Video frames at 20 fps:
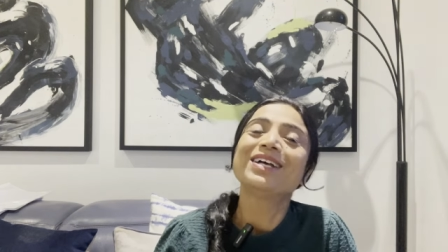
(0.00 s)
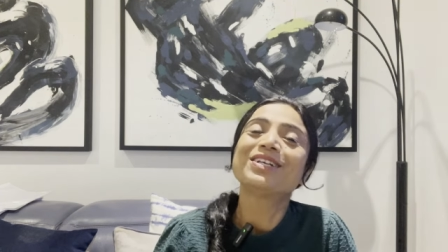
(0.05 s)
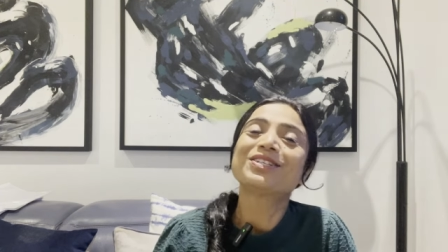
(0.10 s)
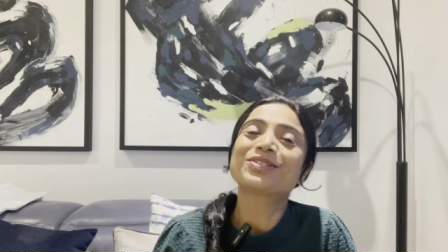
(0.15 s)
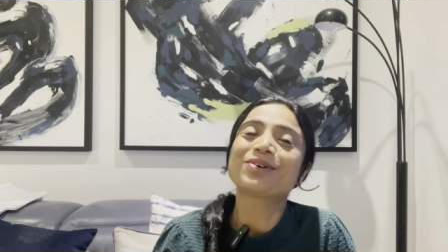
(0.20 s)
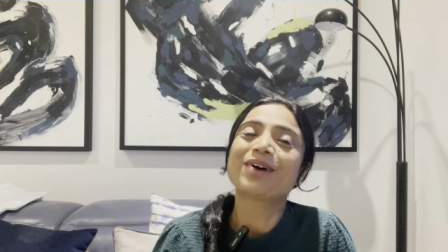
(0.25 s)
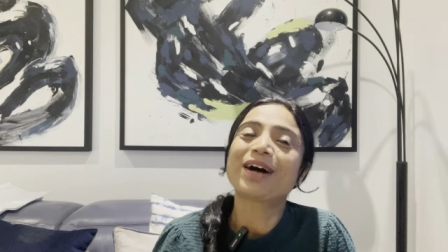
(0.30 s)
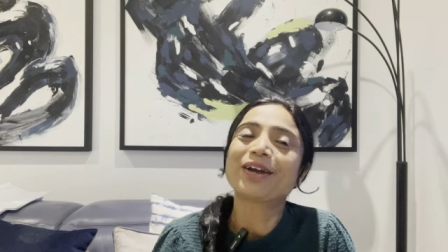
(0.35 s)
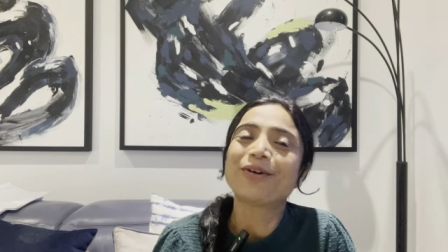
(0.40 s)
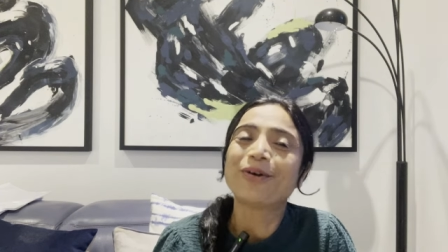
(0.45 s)

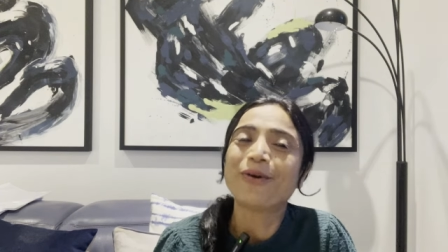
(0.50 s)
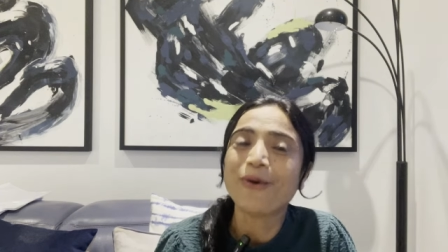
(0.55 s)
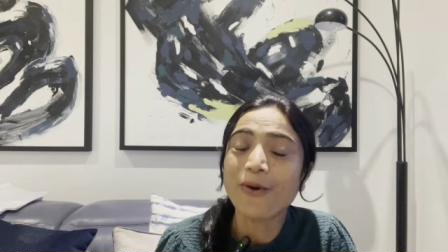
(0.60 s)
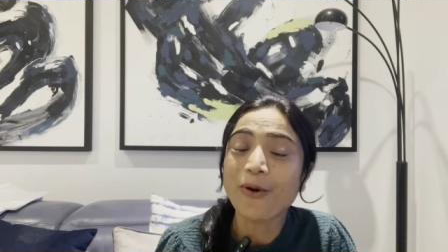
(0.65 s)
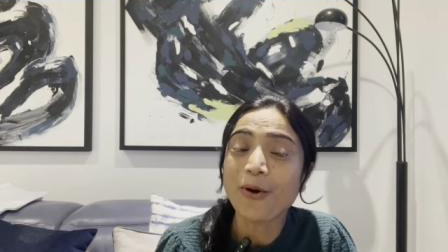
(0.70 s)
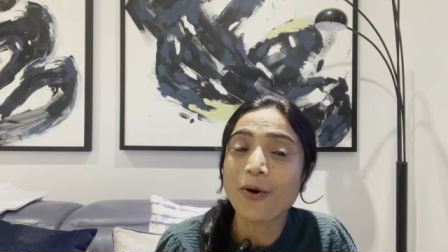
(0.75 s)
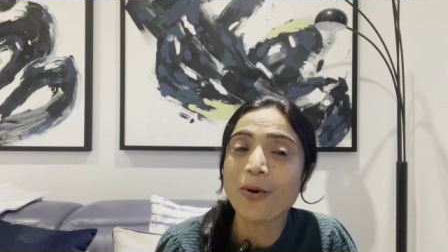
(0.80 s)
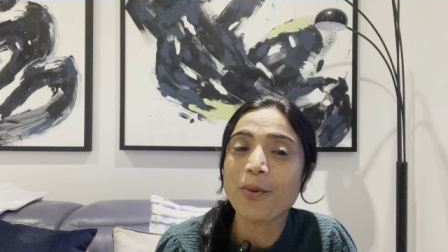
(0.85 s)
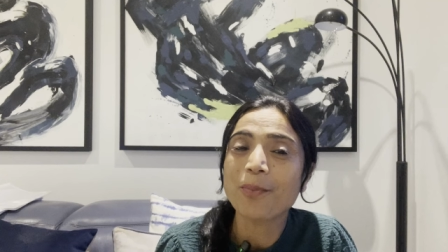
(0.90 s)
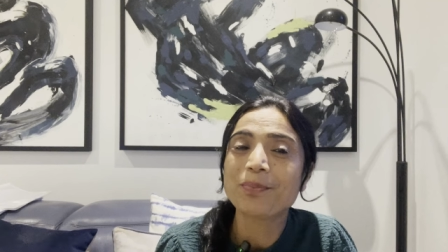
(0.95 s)
So I
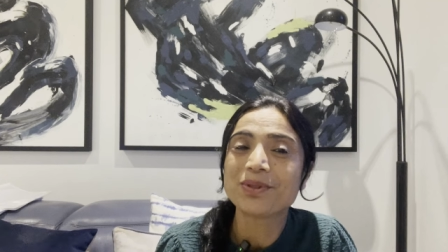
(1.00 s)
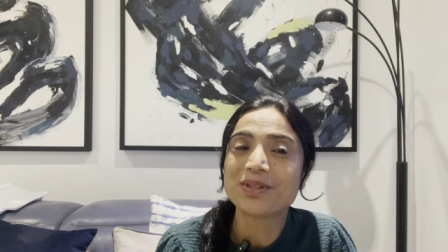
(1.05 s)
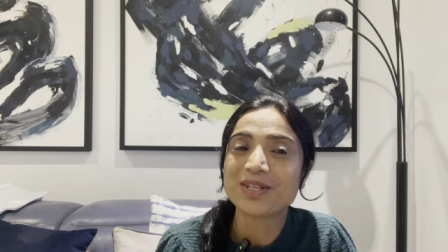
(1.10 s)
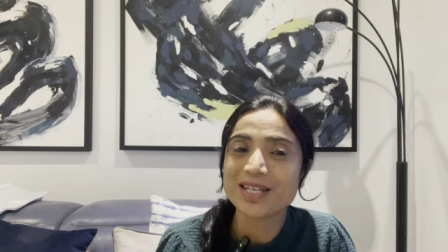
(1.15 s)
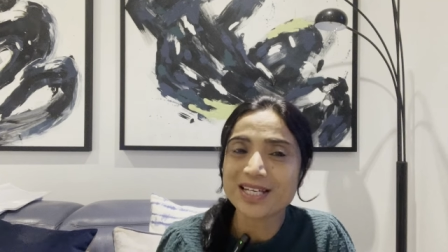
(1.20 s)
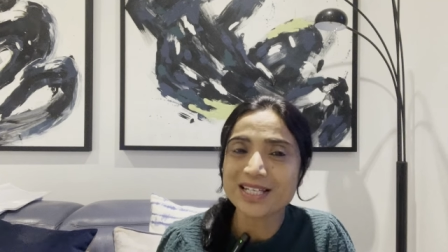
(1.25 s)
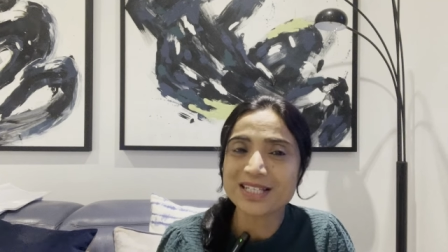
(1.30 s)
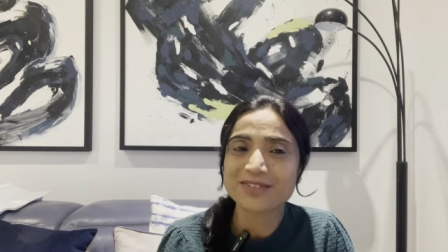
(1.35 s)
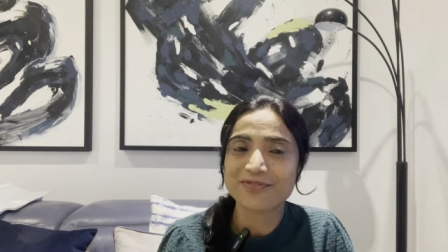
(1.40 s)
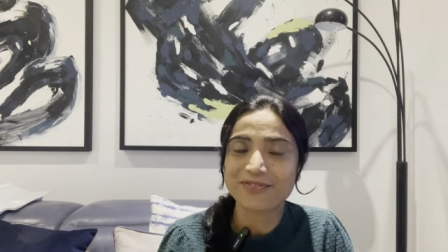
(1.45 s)
hope
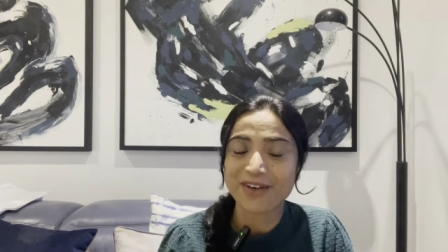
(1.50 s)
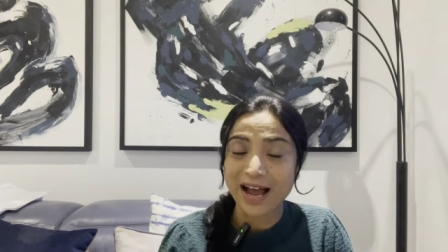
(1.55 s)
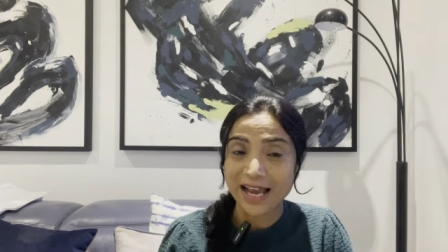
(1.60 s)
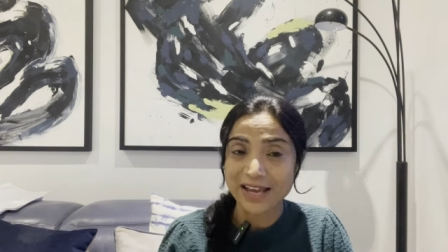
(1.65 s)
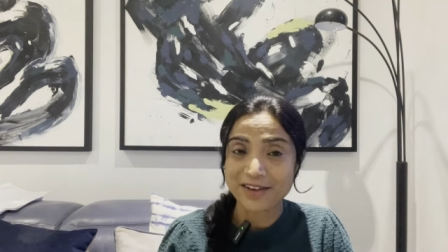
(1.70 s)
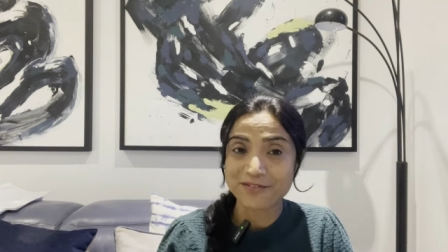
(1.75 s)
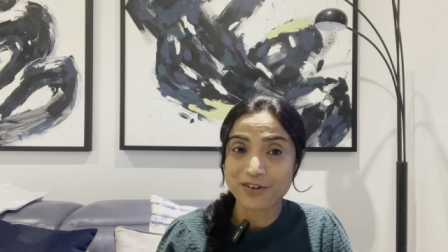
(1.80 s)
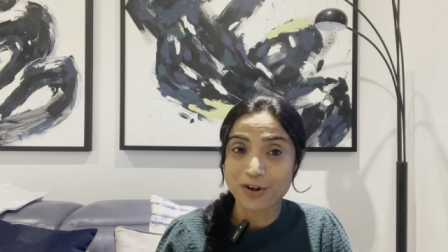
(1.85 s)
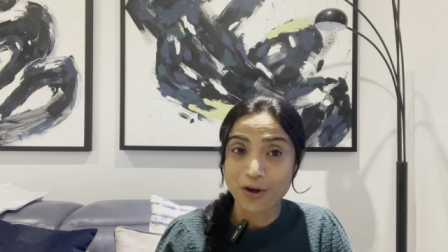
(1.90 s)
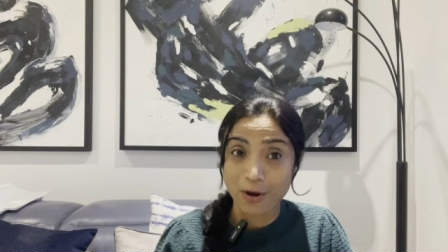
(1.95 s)
these
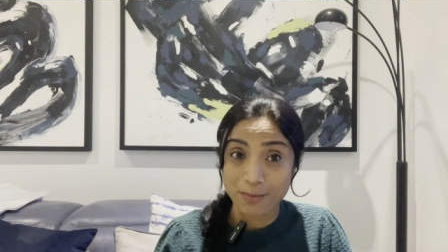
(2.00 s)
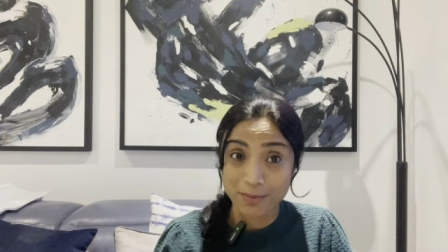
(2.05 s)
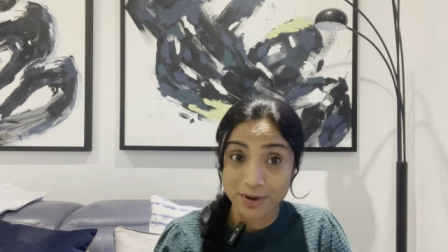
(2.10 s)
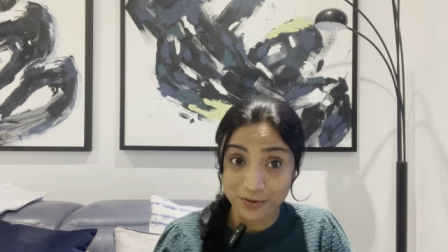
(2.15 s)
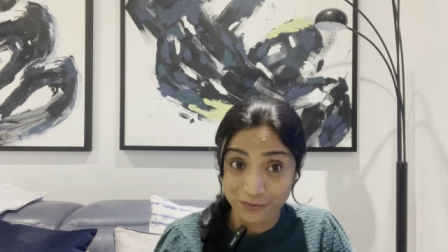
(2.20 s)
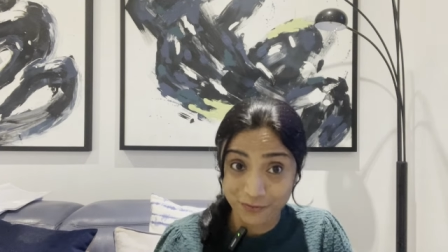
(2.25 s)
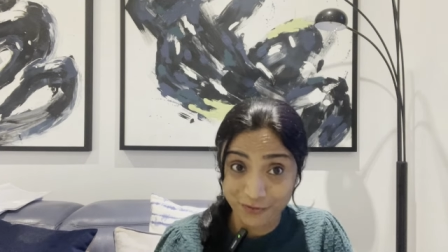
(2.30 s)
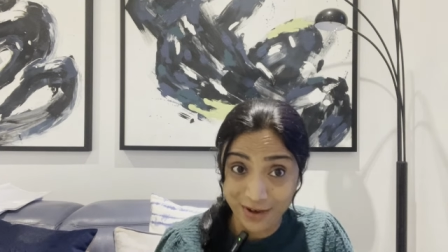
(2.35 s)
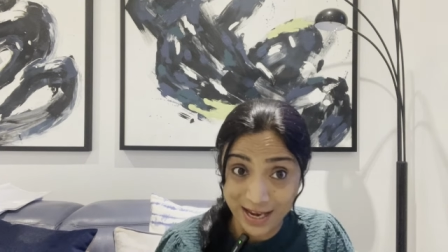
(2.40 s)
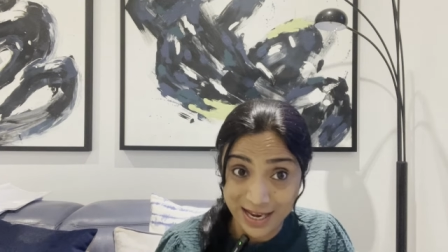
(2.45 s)
five
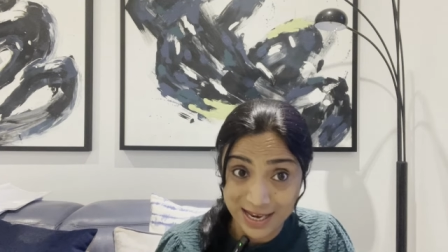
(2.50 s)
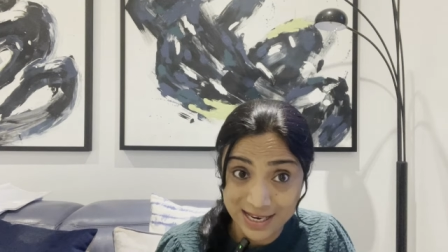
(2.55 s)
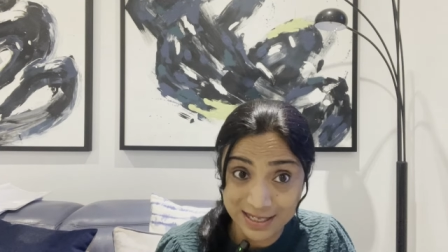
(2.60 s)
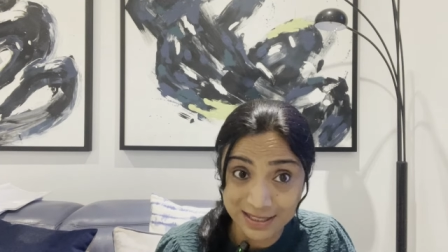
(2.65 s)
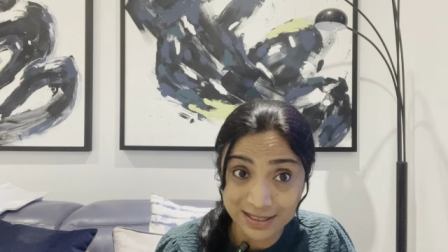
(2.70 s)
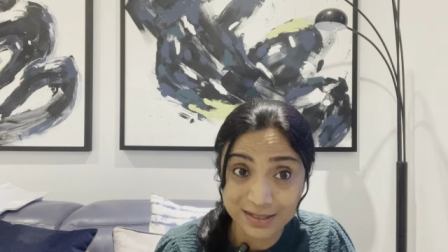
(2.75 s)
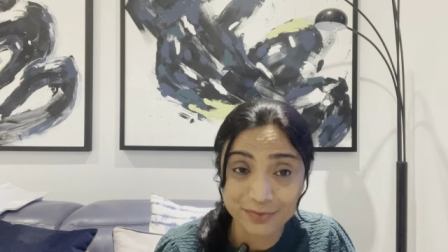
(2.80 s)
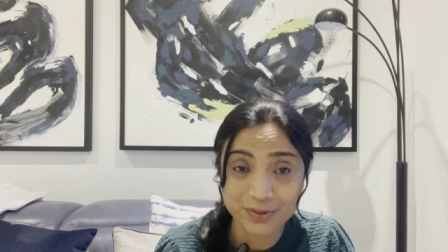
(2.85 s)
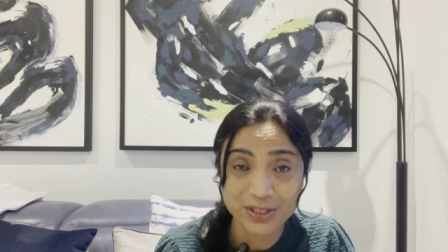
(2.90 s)
common fails,